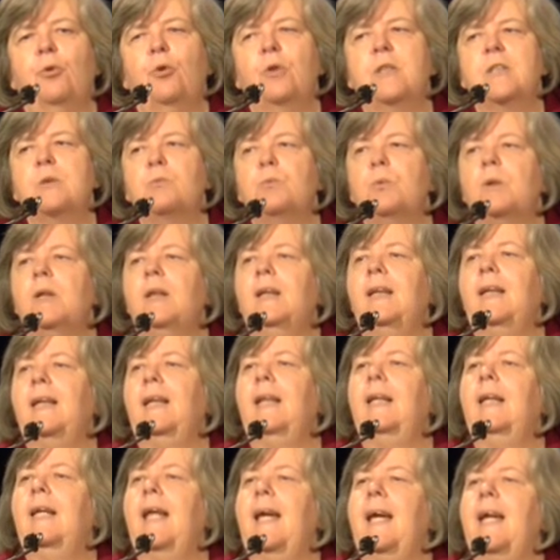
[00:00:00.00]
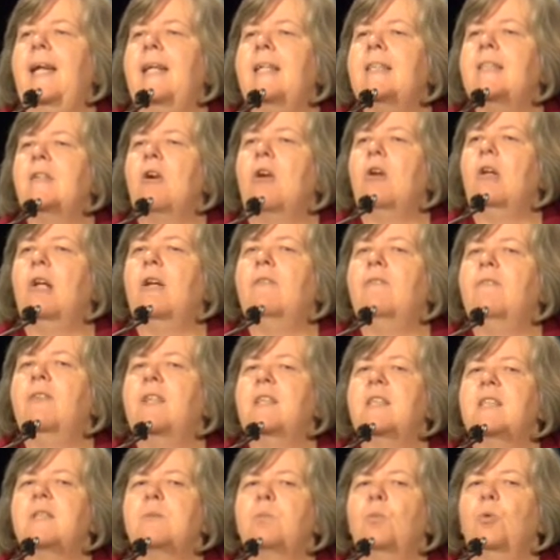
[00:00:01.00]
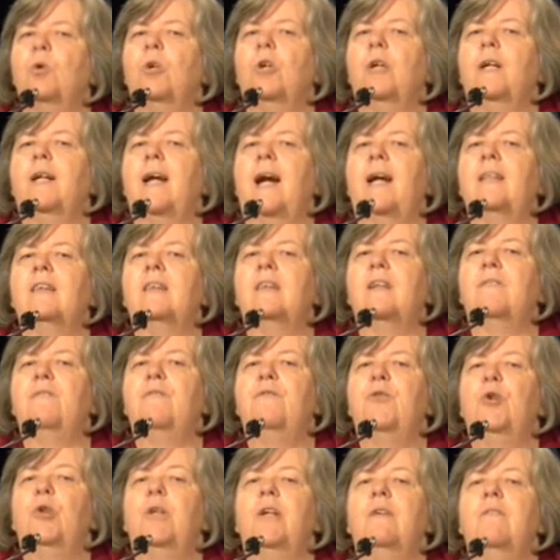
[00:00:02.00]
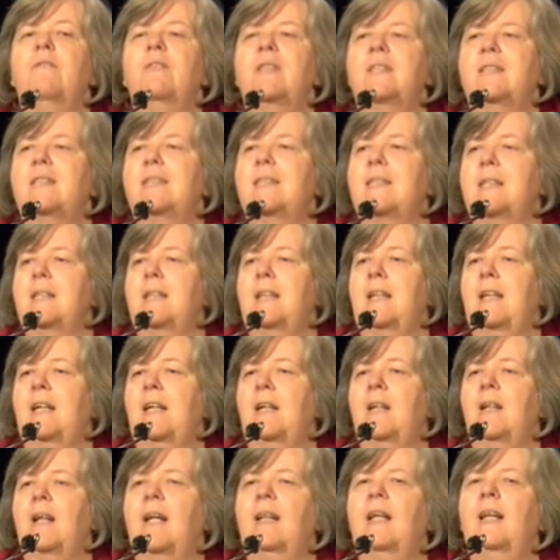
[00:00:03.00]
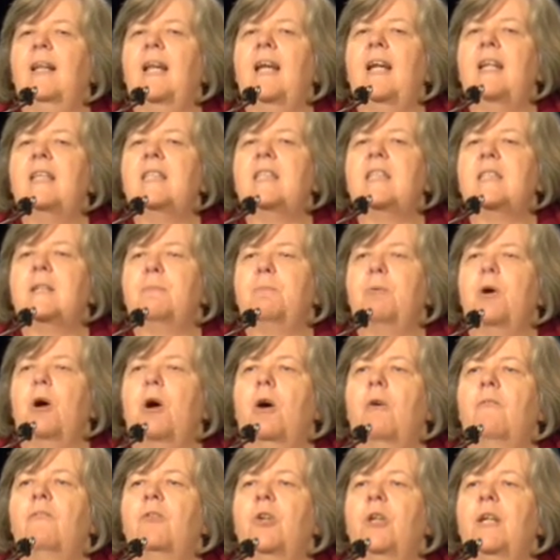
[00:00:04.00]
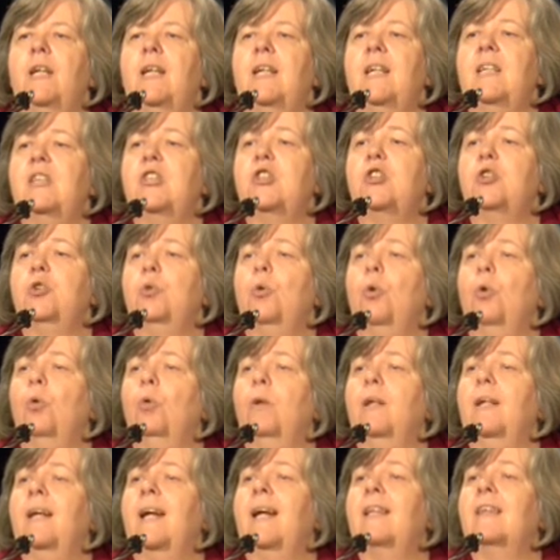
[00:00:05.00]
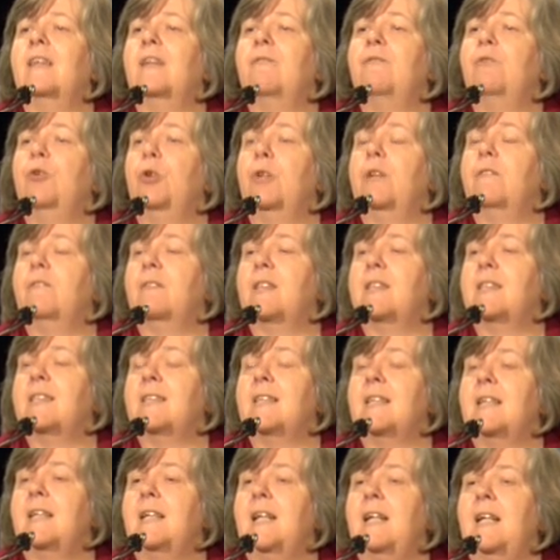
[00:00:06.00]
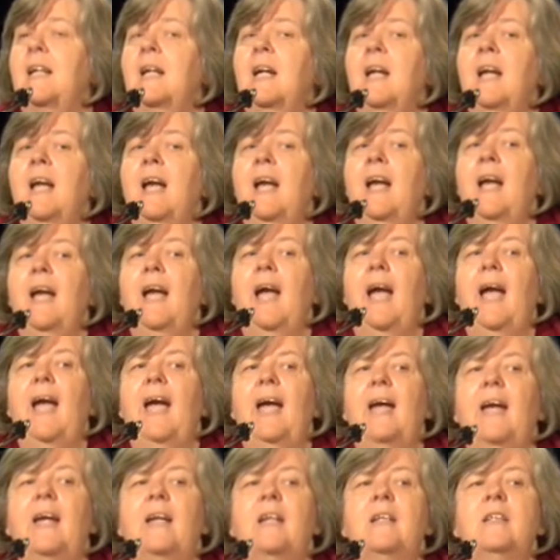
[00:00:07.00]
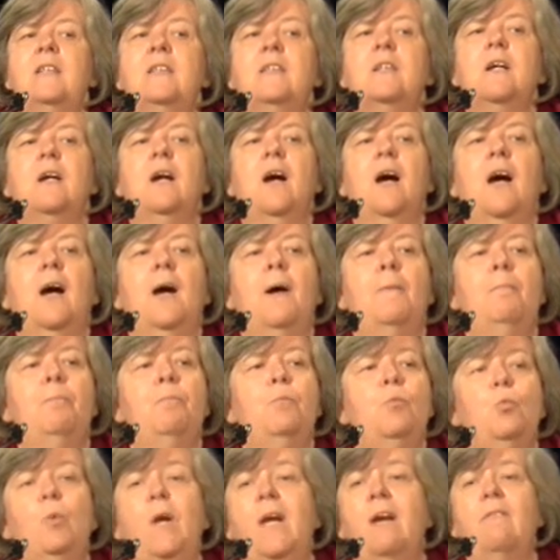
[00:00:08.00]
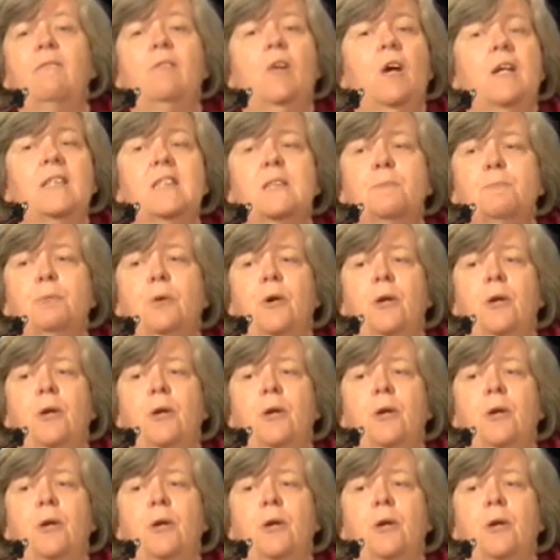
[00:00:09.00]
force really lays all of this work at the foot of the city. It lays the poverty issue only at the foot of the city. And we have lots of